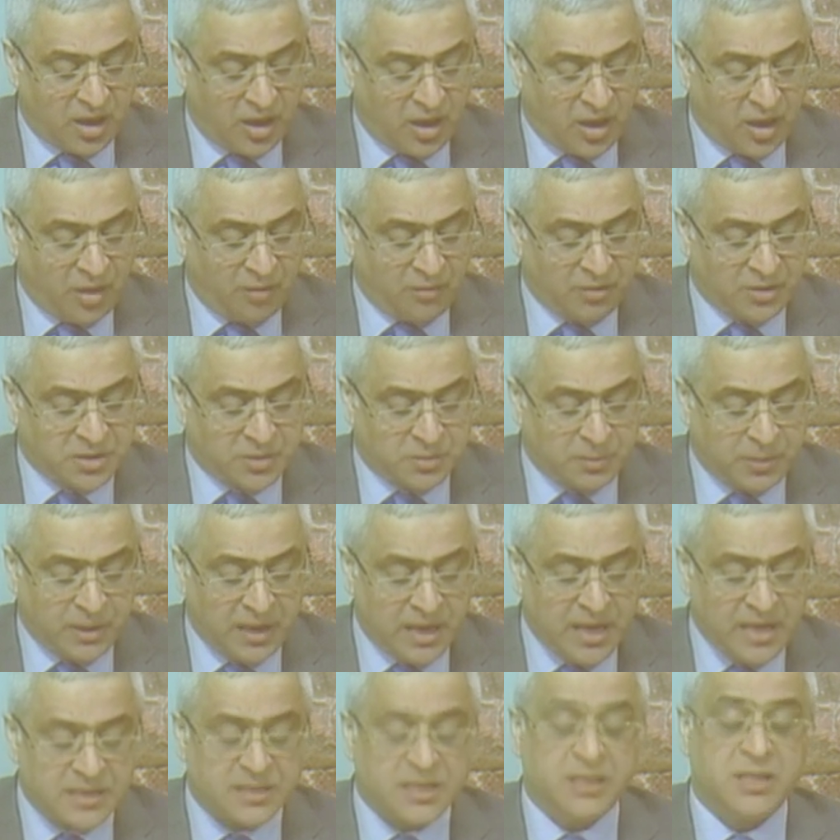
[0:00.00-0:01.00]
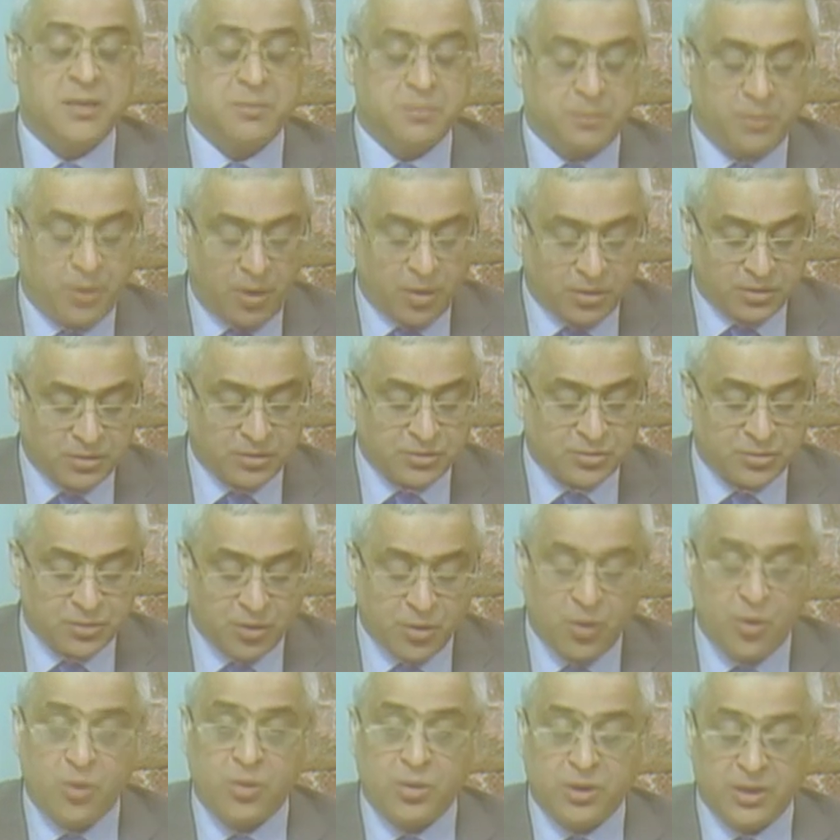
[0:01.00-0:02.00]
which plays an important
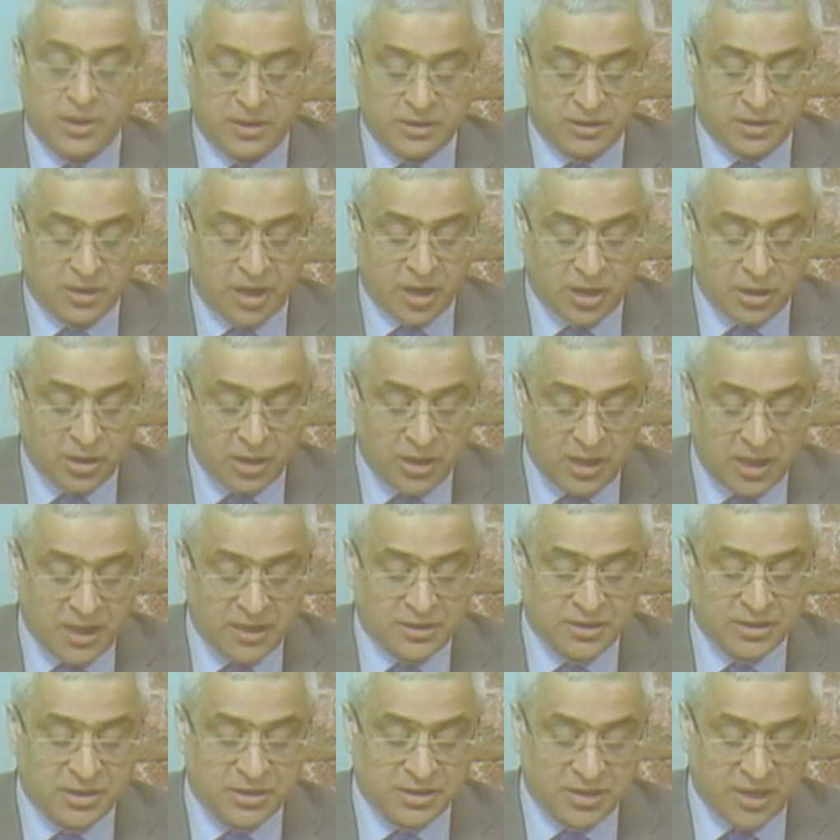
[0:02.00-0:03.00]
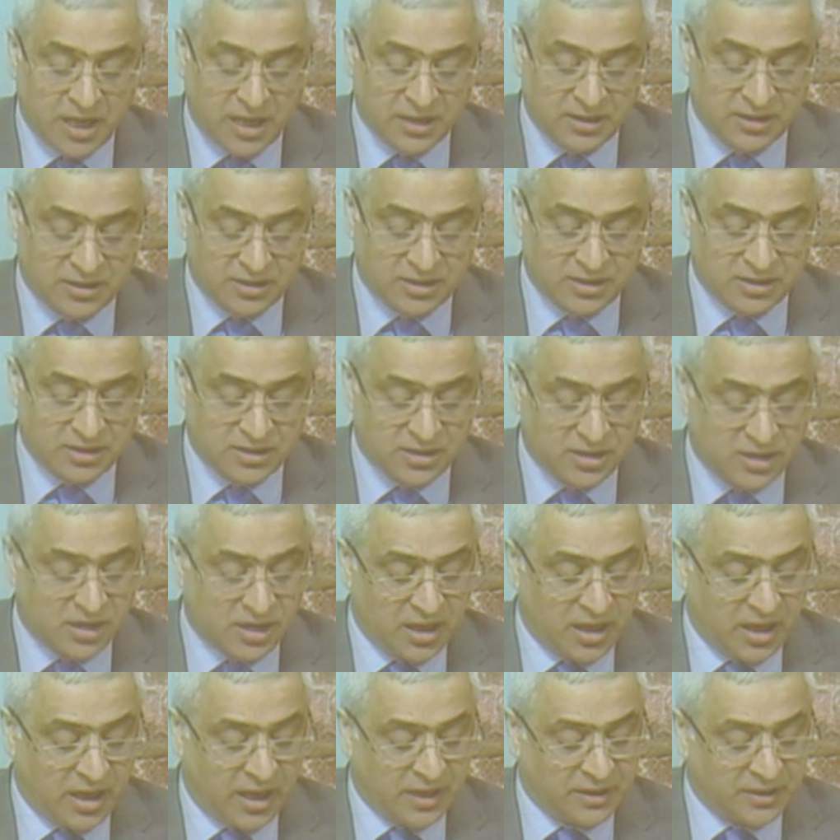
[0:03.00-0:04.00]
role in regulating charities
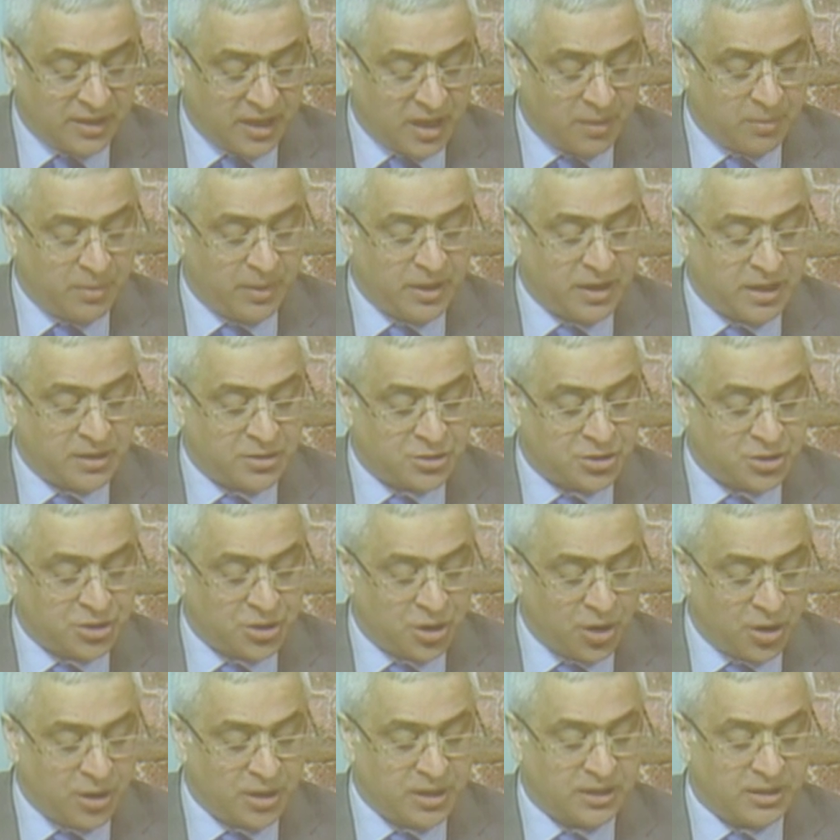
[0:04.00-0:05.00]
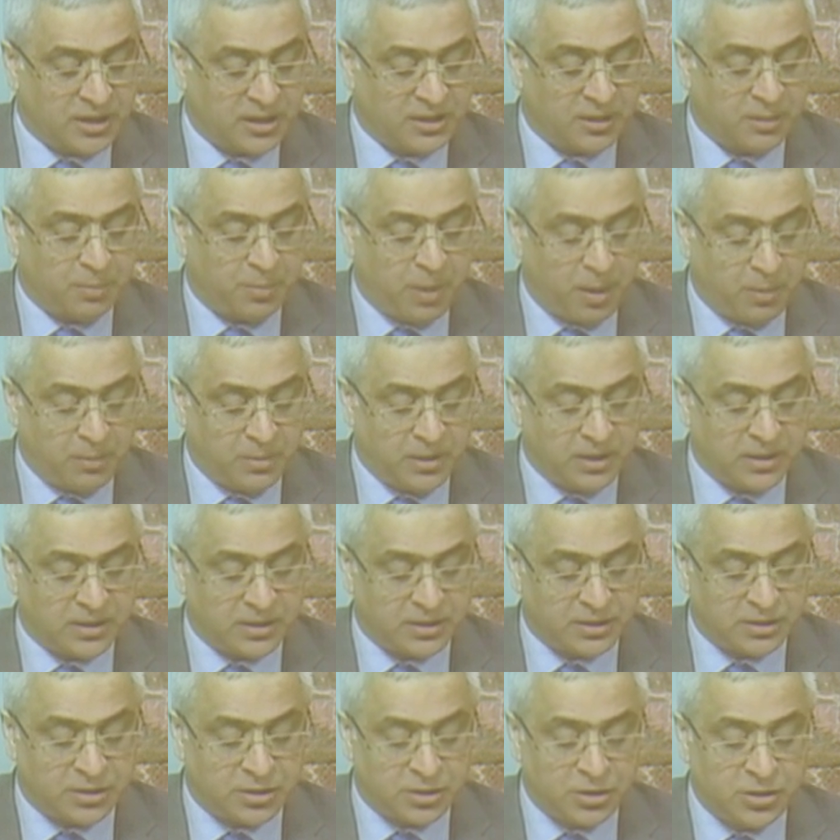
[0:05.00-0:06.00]
and thereby ensuring that the public
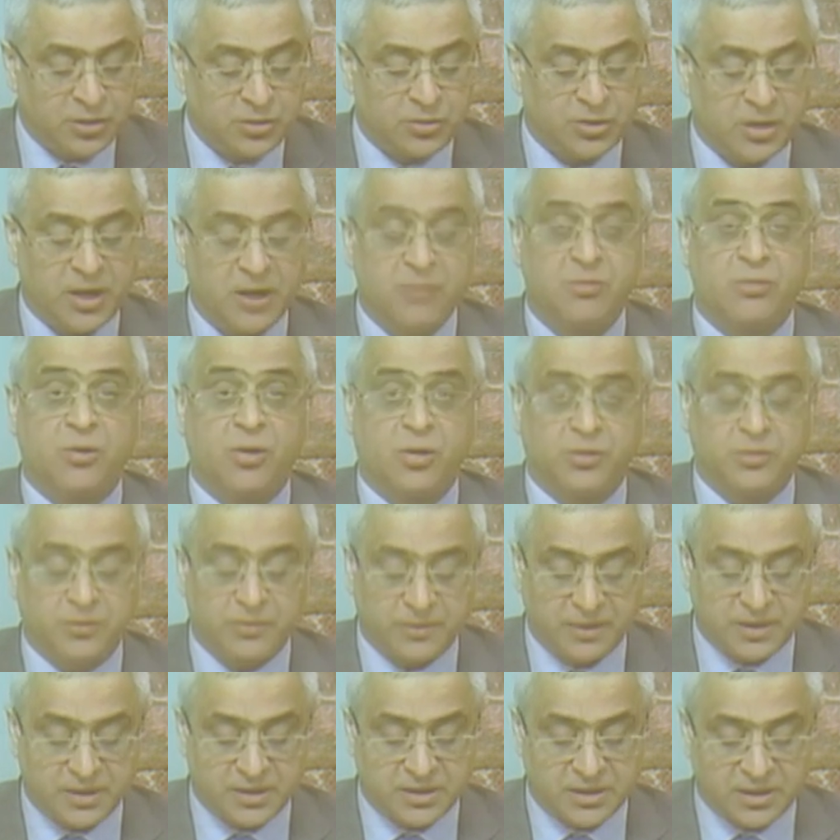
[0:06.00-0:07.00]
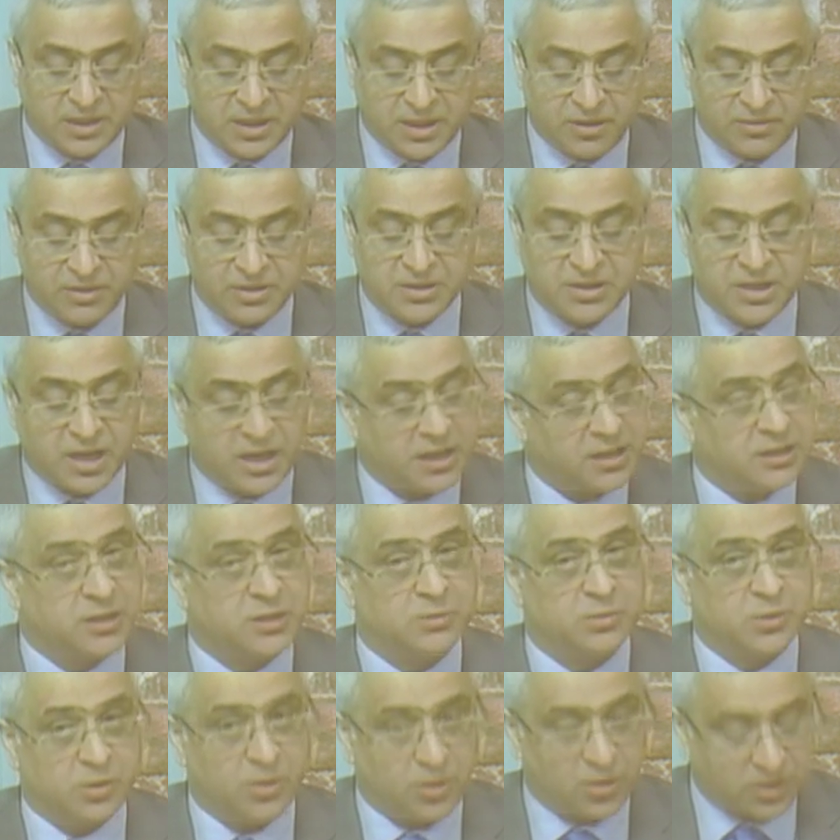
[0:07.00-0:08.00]
continue to have confidence in our
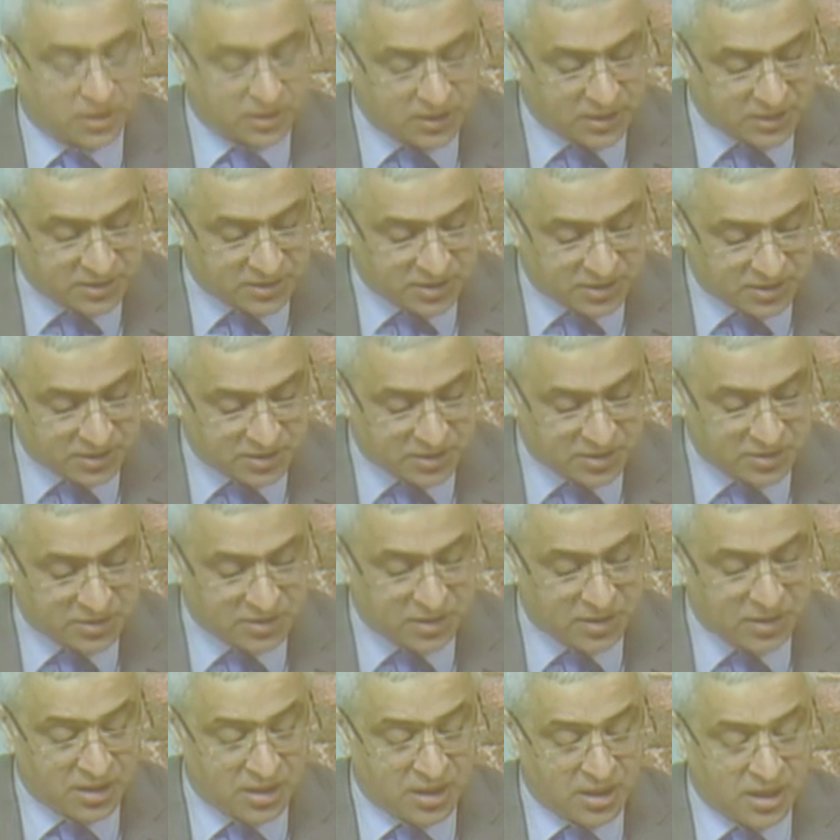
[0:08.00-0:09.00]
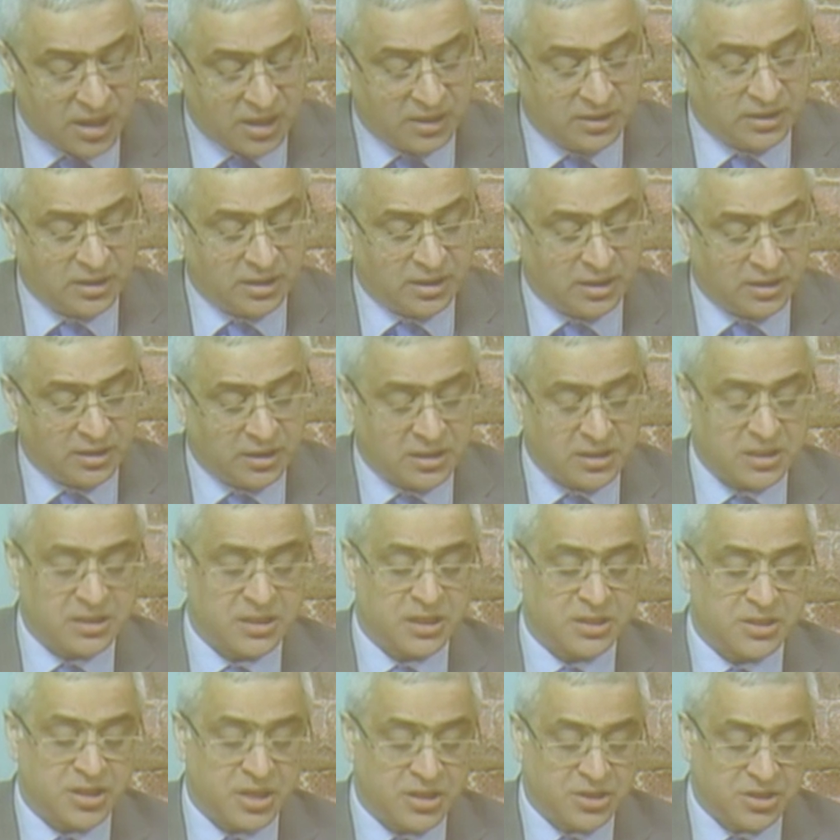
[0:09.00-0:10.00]
charitable organizations. This is
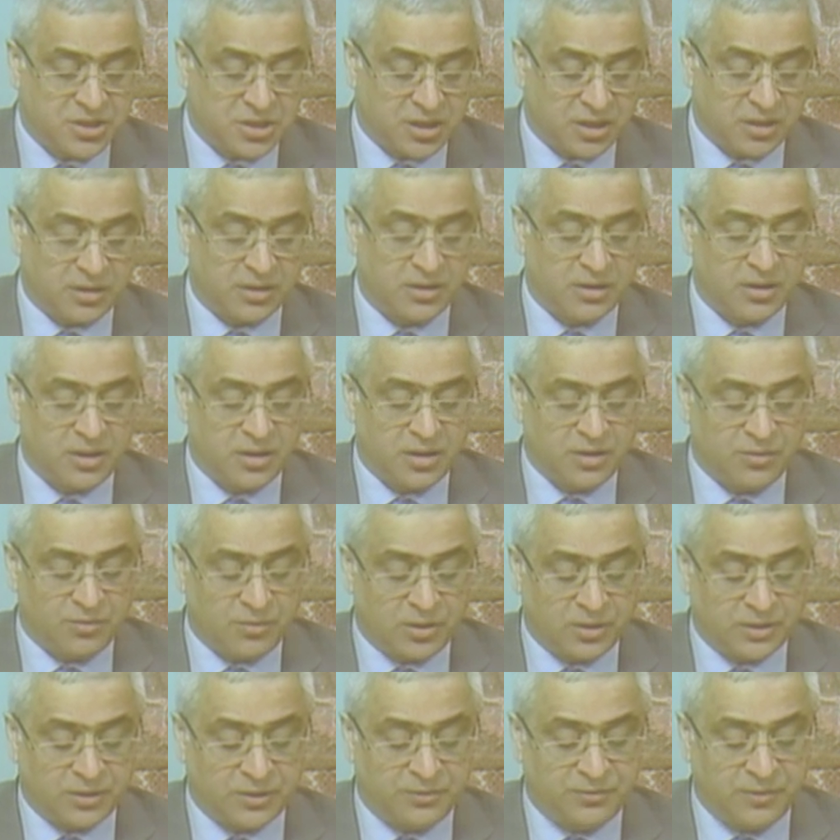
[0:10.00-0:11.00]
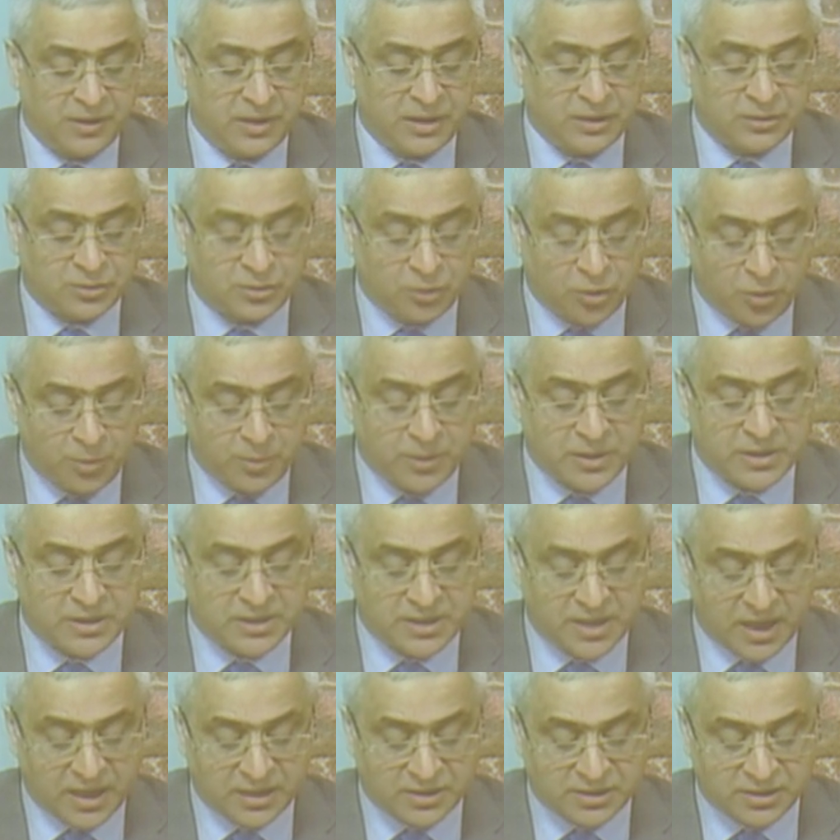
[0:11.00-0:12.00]
essential for the philanthropic
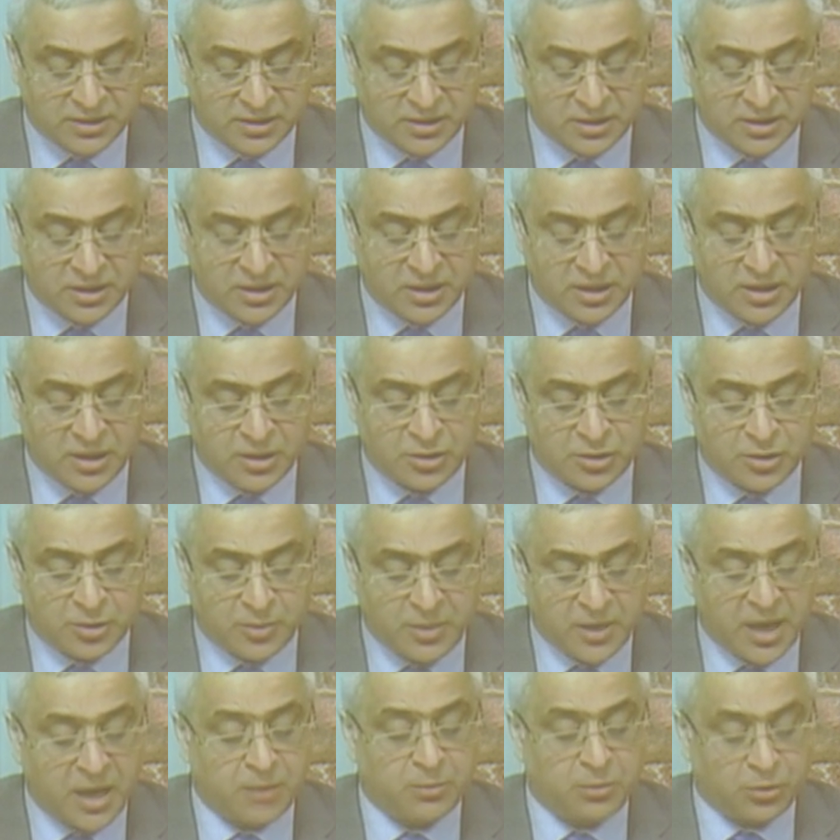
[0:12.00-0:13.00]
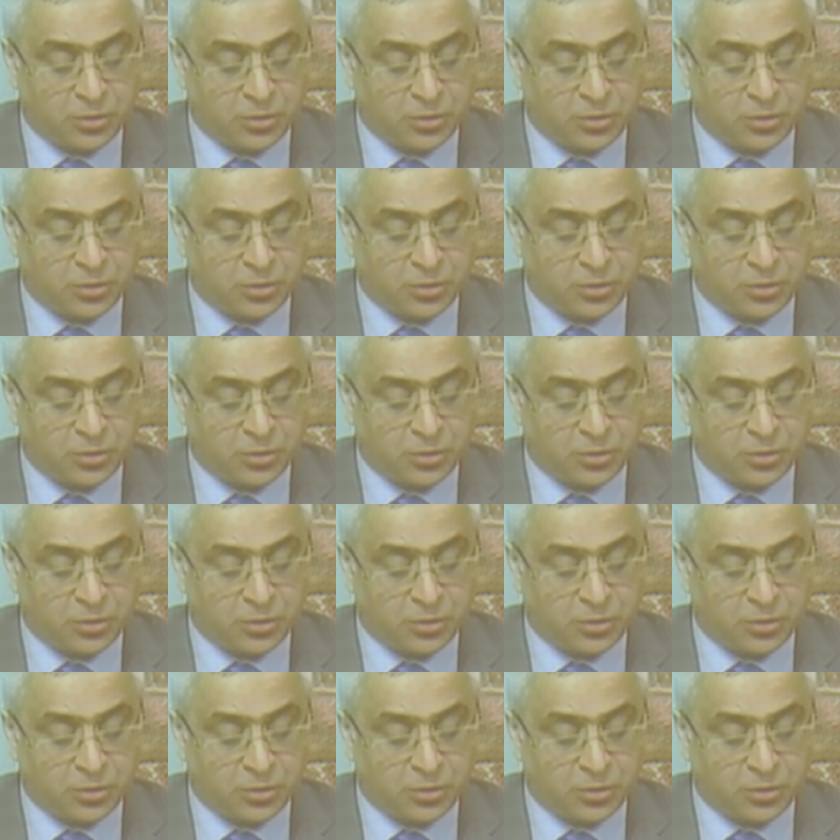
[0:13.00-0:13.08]
sector to be able to